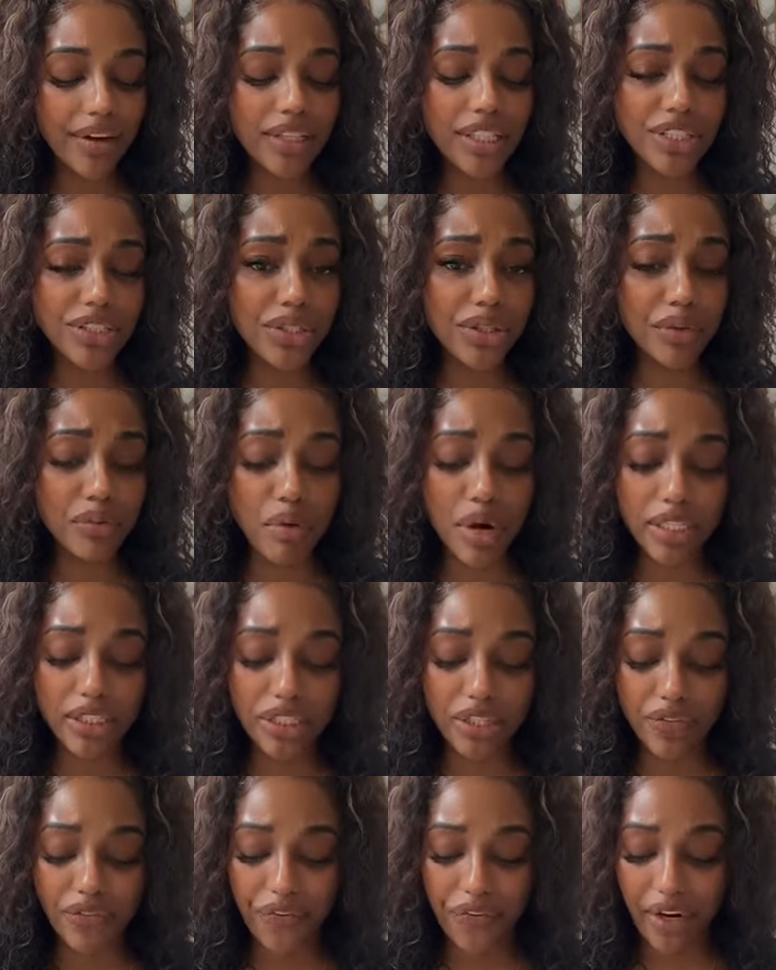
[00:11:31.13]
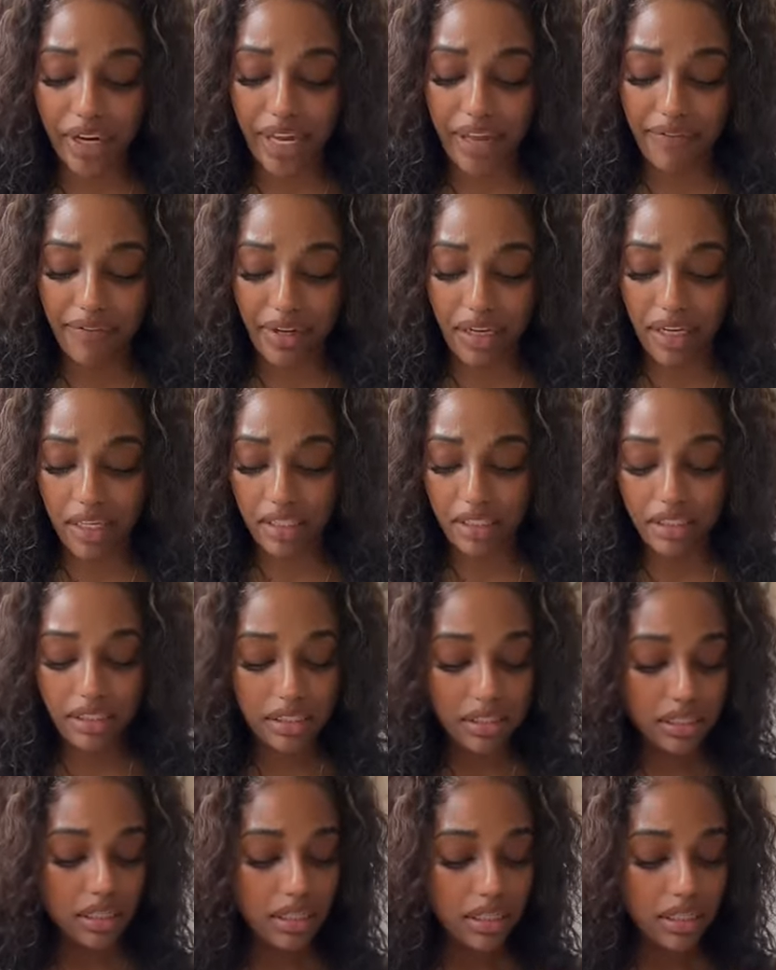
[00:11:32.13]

really do want your forgiveness.